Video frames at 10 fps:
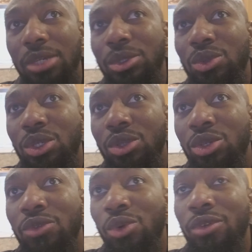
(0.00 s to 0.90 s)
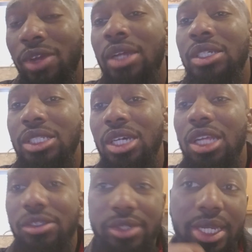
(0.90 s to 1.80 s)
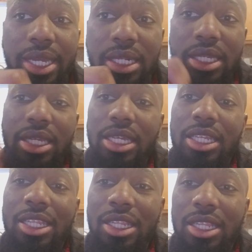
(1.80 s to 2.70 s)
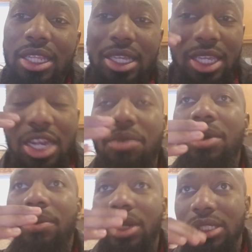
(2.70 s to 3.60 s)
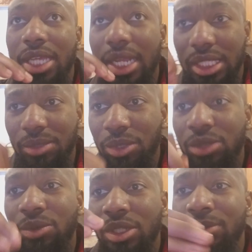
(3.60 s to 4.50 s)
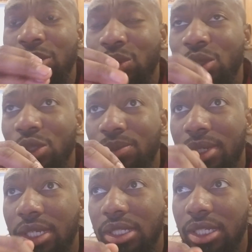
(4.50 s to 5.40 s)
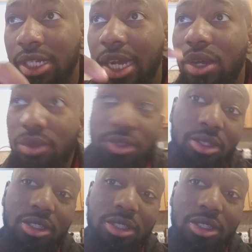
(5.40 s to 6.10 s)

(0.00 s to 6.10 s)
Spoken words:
between $300, $400, $500 for that. Can't remember exactly, but it's been in between those ranges. Now,